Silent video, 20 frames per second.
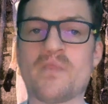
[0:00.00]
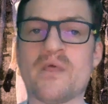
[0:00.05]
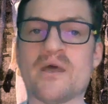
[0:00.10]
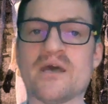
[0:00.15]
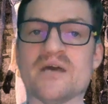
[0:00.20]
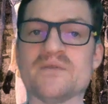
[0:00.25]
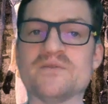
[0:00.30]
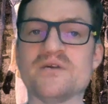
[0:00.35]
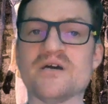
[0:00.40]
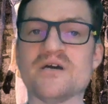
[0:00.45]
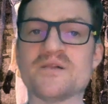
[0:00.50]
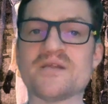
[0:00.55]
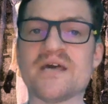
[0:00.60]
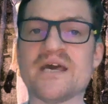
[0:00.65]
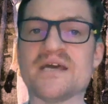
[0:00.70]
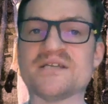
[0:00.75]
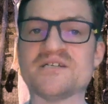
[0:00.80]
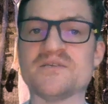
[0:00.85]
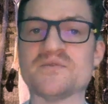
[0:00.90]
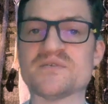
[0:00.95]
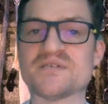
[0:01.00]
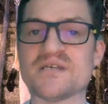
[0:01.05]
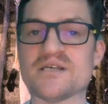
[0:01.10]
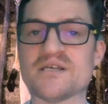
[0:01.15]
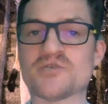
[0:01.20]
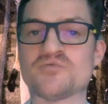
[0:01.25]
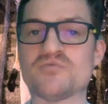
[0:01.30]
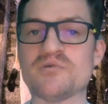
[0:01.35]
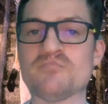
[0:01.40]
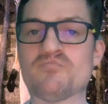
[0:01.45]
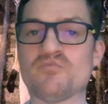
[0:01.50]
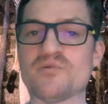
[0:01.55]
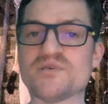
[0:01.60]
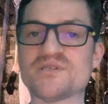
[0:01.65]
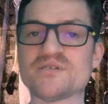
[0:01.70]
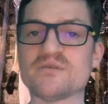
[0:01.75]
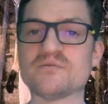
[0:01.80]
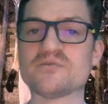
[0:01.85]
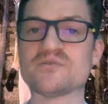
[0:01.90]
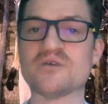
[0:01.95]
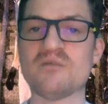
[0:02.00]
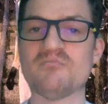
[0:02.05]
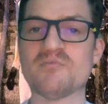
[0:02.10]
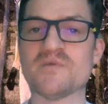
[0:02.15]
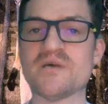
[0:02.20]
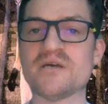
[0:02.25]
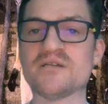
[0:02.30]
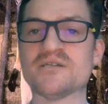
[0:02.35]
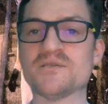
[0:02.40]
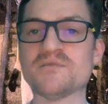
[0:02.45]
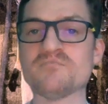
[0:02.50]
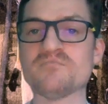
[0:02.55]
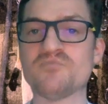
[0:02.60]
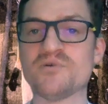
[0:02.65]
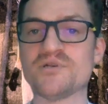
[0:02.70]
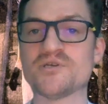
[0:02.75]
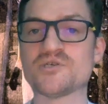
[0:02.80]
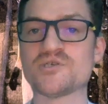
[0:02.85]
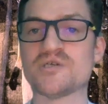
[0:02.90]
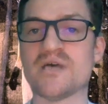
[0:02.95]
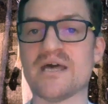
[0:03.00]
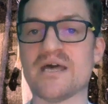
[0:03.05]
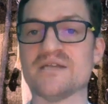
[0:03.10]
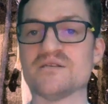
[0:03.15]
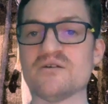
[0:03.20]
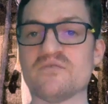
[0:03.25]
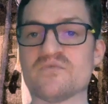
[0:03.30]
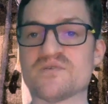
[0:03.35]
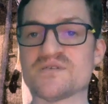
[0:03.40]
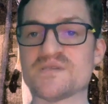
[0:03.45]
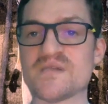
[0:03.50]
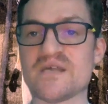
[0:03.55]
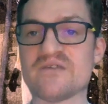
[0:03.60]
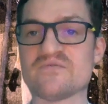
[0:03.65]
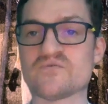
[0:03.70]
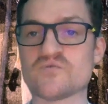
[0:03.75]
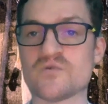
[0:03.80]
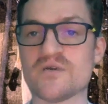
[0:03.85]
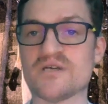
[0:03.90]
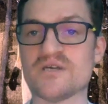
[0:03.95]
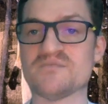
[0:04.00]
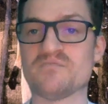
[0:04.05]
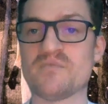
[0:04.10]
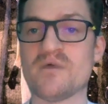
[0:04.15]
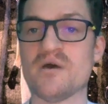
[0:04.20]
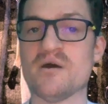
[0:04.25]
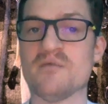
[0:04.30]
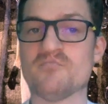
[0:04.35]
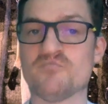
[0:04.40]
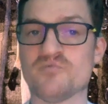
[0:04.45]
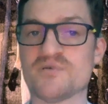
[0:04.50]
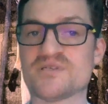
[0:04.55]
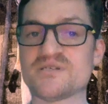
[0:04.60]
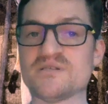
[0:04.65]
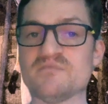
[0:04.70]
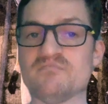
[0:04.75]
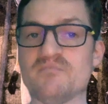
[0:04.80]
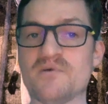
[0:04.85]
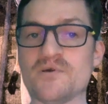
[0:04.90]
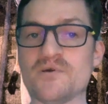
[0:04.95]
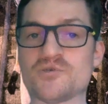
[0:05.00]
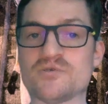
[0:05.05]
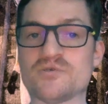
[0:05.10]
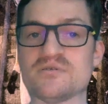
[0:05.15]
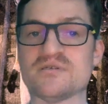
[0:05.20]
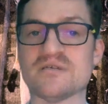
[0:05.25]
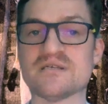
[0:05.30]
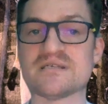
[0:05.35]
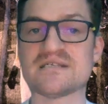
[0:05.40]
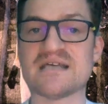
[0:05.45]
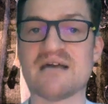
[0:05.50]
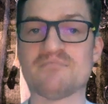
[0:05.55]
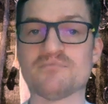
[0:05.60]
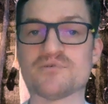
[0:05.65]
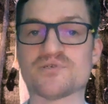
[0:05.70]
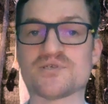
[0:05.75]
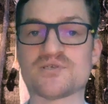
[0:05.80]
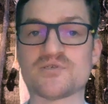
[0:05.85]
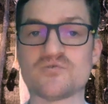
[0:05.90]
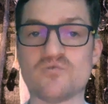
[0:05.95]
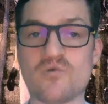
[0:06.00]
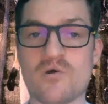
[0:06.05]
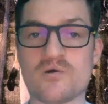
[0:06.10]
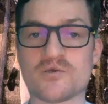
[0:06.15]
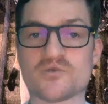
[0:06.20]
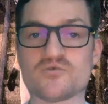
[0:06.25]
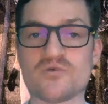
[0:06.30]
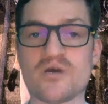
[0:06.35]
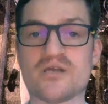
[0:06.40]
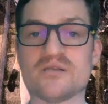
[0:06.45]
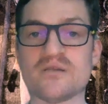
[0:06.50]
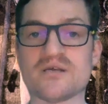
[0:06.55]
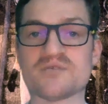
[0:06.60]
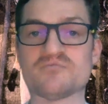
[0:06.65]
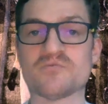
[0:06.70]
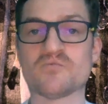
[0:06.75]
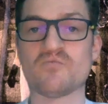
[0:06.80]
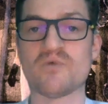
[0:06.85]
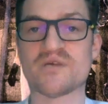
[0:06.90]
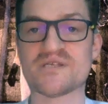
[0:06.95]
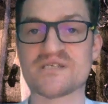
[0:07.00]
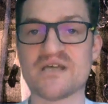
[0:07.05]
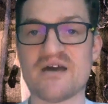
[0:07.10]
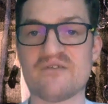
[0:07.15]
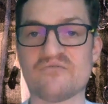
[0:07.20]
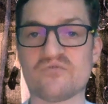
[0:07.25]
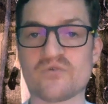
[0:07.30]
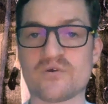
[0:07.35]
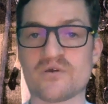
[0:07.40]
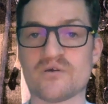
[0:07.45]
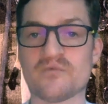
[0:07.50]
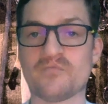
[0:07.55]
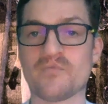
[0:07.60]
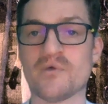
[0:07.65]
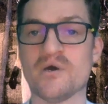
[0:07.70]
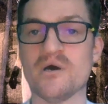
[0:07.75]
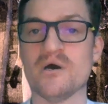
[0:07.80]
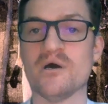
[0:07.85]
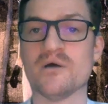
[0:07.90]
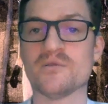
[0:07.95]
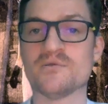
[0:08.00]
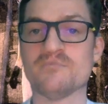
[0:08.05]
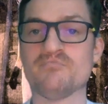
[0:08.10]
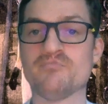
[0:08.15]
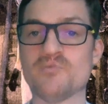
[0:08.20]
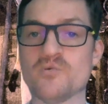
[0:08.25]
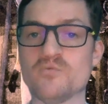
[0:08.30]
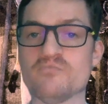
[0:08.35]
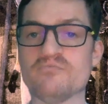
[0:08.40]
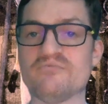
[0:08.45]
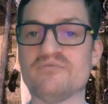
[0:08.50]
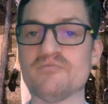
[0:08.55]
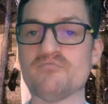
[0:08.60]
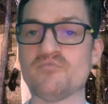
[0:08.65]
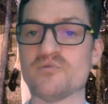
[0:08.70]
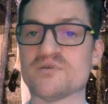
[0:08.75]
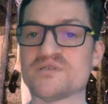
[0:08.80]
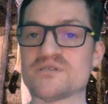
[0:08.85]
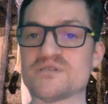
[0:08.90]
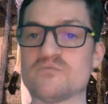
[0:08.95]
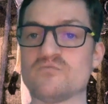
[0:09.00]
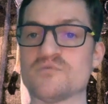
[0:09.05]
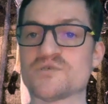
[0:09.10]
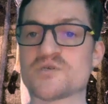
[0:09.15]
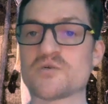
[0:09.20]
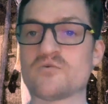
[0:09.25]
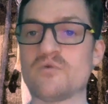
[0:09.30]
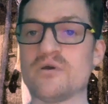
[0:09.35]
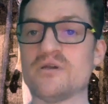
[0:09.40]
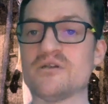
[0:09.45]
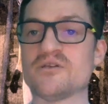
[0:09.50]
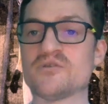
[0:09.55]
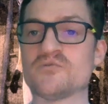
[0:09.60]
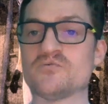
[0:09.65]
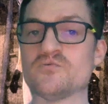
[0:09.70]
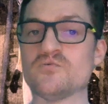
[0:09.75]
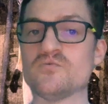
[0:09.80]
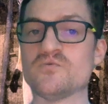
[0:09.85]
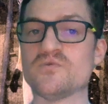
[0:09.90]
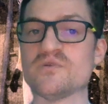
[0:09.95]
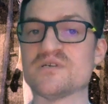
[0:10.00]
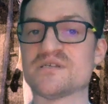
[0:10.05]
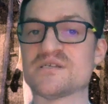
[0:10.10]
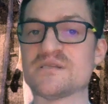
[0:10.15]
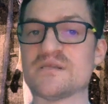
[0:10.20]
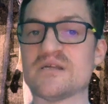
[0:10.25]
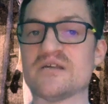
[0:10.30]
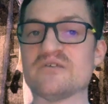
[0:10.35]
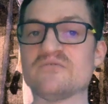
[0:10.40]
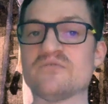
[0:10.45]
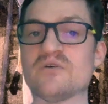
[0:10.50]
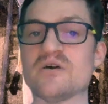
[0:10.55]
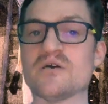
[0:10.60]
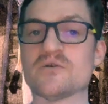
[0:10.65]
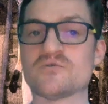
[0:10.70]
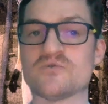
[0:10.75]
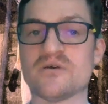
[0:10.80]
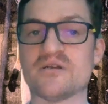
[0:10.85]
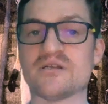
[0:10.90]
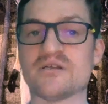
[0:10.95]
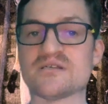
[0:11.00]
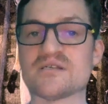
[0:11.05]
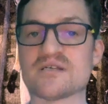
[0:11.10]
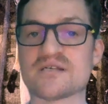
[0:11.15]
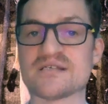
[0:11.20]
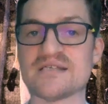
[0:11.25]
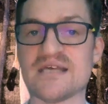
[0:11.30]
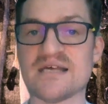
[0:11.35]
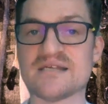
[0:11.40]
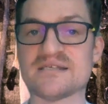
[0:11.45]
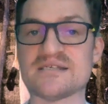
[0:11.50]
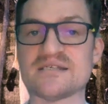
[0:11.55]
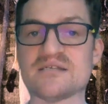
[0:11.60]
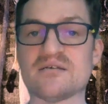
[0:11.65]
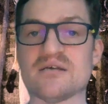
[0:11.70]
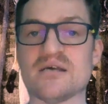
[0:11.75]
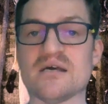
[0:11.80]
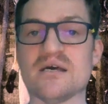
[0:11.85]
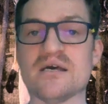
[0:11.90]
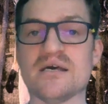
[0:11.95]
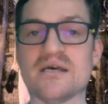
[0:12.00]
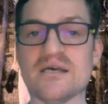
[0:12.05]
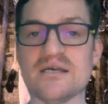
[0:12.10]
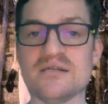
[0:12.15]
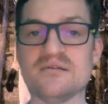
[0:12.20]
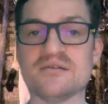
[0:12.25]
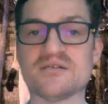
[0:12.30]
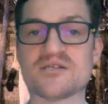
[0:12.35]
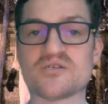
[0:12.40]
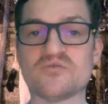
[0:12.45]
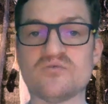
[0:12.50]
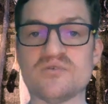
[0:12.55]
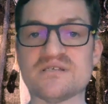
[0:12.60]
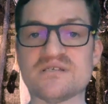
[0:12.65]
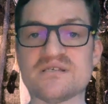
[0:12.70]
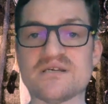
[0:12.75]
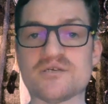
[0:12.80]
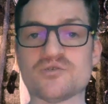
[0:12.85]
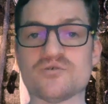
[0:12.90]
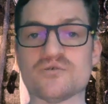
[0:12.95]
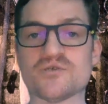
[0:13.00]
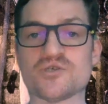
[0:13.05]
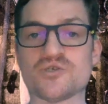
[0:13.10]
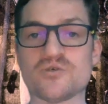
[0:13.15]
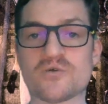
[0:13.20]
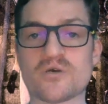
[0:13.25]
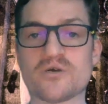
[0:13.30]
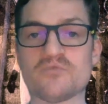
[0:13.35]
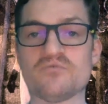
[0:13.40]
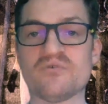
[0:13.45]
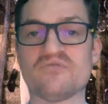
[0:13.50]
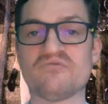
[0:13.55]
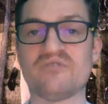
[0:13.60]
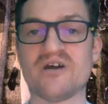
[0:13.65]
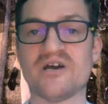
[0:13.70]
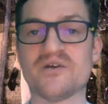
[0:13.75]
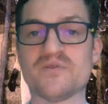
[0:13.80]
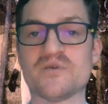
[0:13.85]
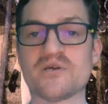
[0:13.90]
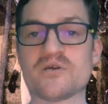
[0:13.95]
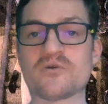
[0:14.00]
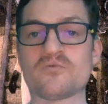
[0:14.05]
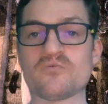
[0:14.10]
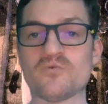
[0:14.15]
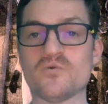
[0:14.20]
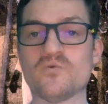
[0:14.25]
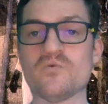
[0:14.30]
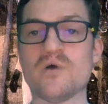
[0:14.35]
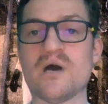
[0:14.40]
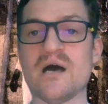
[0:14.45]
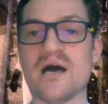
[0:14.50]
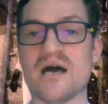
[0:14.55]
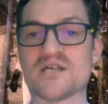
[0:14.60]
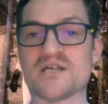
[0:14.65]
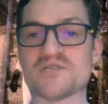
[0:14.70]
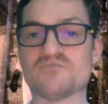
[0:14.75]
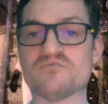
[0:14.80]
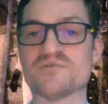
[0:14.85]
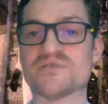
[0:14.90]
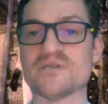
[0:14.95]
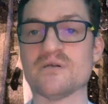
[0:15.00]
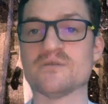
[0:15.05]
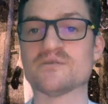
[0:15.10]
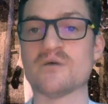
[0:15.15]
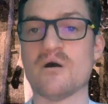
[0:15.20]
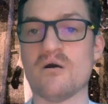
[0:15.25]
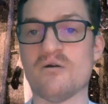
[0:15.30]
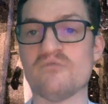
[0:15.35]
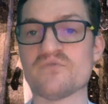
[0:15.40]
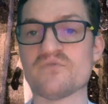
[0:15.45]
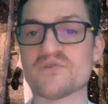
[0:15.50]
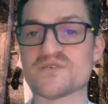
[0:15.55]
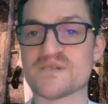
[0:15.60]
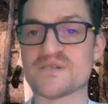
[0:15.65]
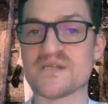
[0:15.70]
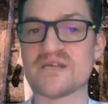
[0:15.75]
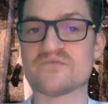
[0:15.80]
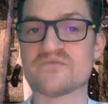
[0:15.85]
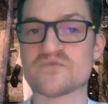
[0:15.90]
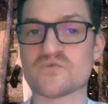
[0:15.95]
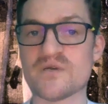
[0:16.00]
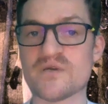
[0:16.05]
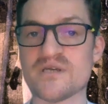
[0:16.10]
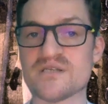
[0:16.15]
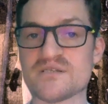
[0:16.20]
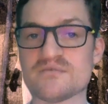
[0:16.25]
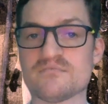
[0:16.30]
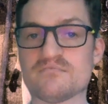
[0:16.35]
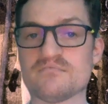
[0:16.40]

In the early 18th century, Bristol dominated the British end of the slave trade. Bristol merchants established strong trade links with West Africa. The boom for Bristol was created through this slave trading success. Industries such as sugar refining grew as a result of the slave trade.